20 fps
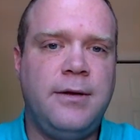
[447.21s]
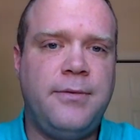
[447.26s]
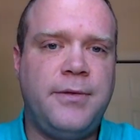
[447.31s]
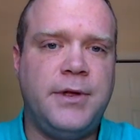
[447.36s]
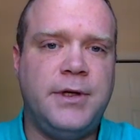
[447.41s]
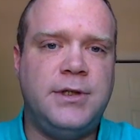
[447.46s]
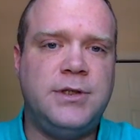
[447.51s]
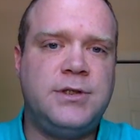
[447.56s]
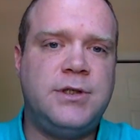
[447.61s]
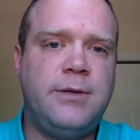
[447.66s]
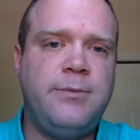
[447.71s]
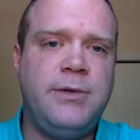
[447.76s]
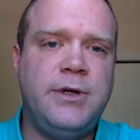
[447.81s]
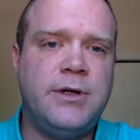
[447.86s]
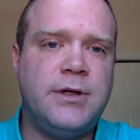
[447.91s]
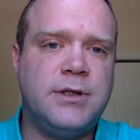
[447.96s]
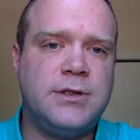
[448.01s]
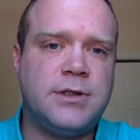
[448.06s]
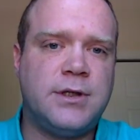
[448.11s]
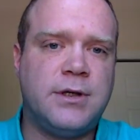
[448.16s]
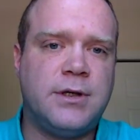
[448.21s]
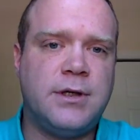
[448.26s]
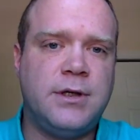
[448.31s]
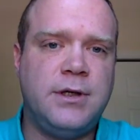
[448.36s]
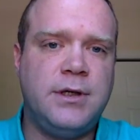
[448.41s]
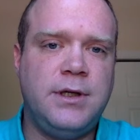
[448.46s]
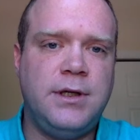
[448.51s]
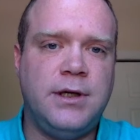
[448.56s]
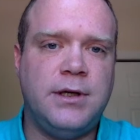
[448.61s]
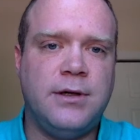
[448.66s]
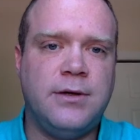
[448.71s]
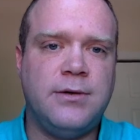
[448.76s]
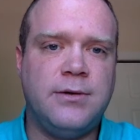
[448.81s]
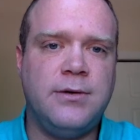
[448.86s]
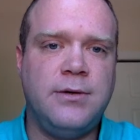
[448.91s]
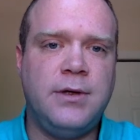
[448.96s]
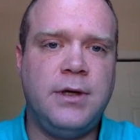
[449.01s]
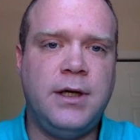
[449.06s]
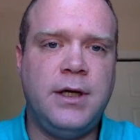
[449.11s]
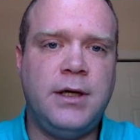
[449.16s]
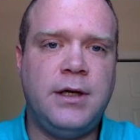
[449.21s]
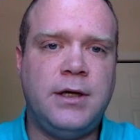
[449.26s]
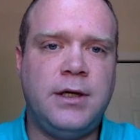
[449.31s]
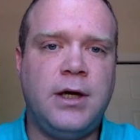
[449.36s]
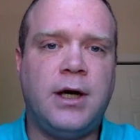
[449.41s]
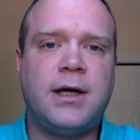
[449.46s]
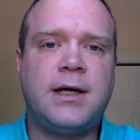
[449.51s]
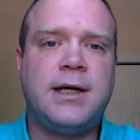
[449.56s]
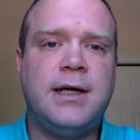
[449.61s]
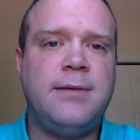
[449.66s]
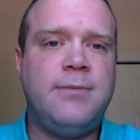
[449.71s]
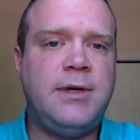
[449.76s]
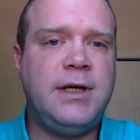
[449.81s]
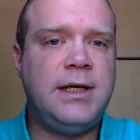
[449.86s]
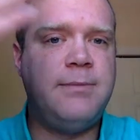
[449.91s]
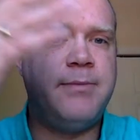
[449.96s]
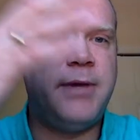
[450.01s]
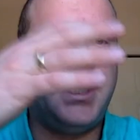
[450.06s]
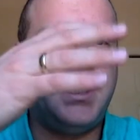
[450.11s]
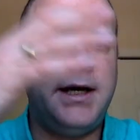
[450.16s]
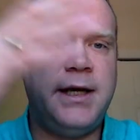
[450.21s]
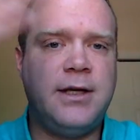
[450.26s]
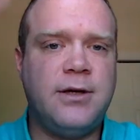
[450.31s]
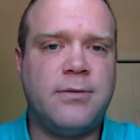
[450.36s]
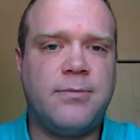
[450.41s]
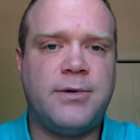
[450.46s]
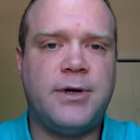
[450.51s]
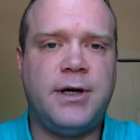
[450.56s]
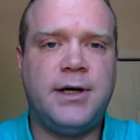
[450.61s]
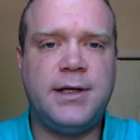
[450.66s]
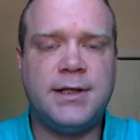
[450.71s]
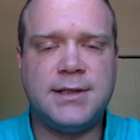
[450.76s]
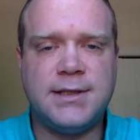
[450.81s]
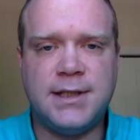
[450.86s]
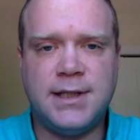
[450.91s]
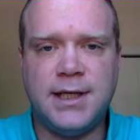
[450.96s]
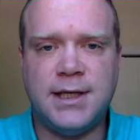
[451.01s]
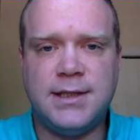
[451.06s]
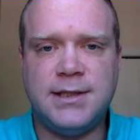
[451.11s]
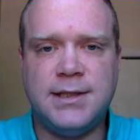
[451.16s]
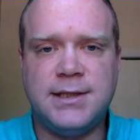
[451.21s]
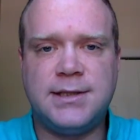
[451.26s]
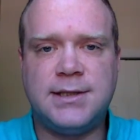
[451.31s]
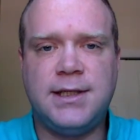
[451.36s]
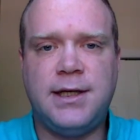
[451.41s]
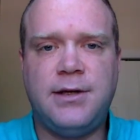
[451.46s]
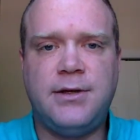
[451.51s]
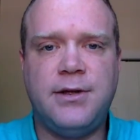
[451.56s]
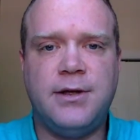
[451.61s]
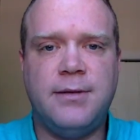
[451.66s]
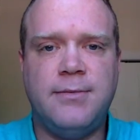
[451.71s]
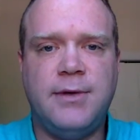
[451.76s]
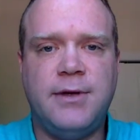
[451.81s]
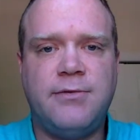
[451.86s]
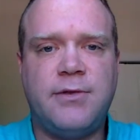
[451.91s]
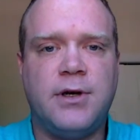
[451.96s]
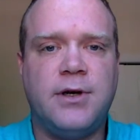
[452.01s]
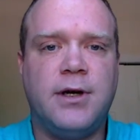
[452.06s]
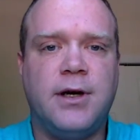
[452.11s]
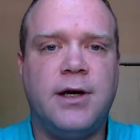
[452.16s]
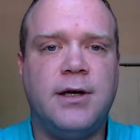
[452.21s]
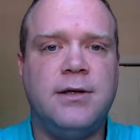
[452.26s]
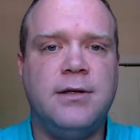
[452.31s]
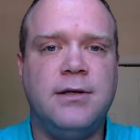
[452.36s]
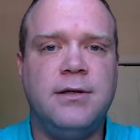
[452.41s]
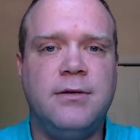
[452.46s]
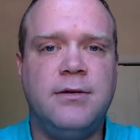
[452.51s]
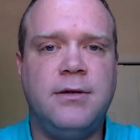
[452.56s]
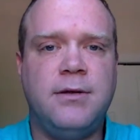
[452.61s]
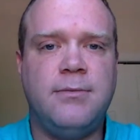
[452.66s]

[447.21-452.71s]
The distributors are, not going to be buying your products again to sell them if they're not